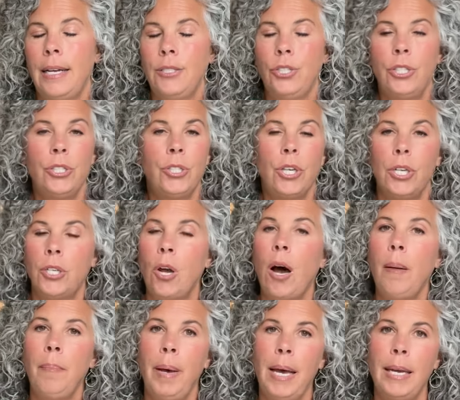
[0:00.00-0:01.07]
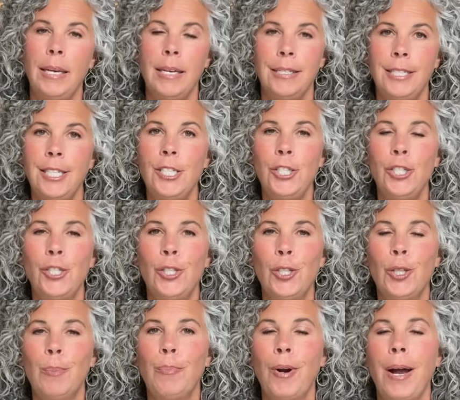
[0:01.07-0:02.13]
I just could not pay attention to
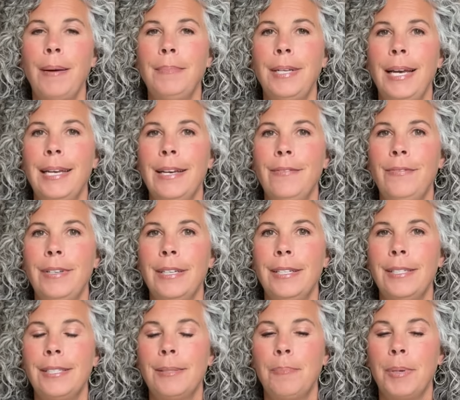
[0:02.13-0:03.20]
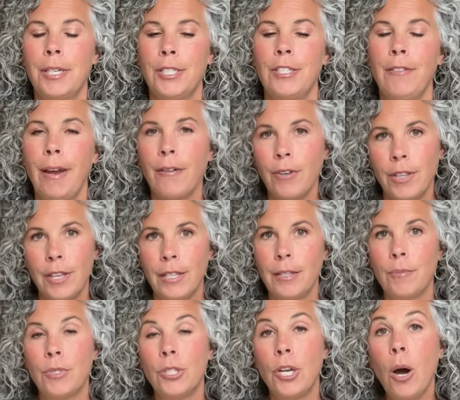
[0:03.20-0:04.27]
the Prime Day event because of everything
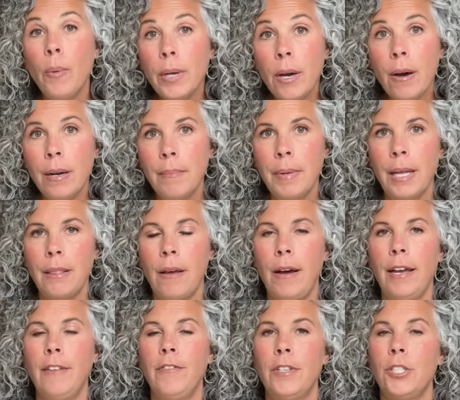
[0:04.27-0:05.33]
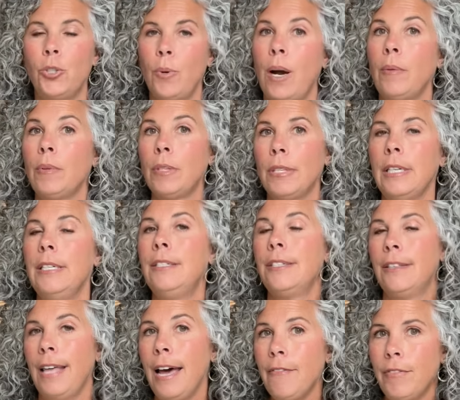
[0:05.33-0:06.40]
that was going on in my life, and so I
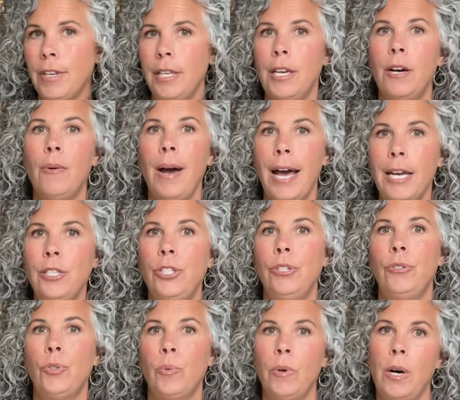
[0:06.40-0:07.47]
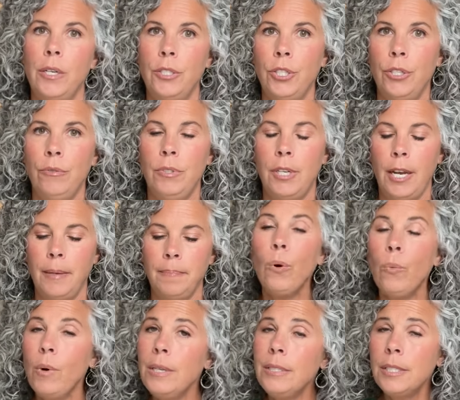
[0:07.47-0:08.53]
released that video as usual on Tuesday. Well,
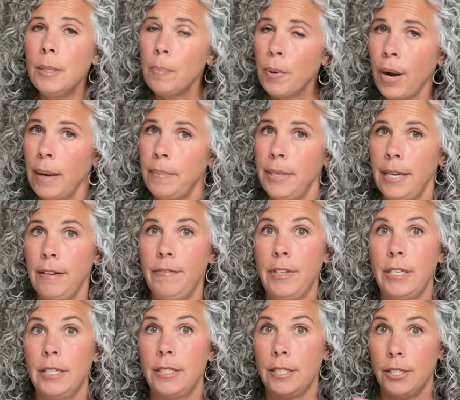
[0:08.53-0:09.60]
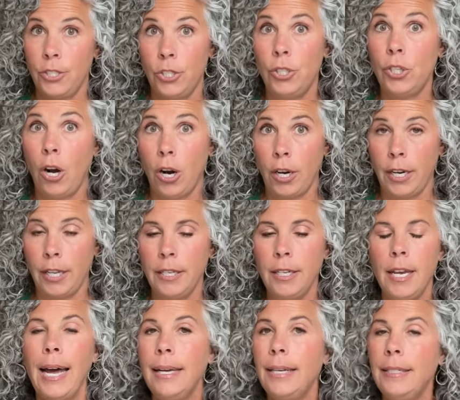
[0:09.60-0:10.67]
once the Prime Day event started,
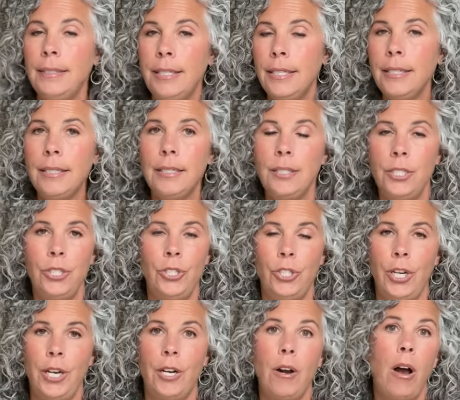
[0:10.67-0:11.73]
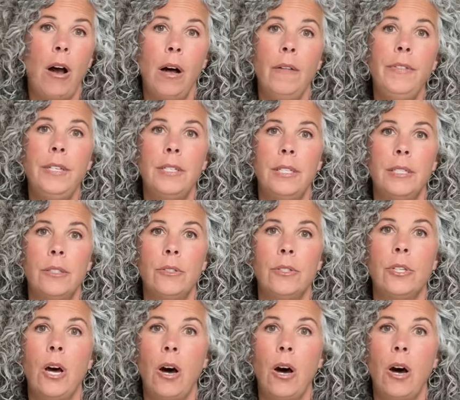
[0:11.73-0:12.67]
I had intended to share all the deals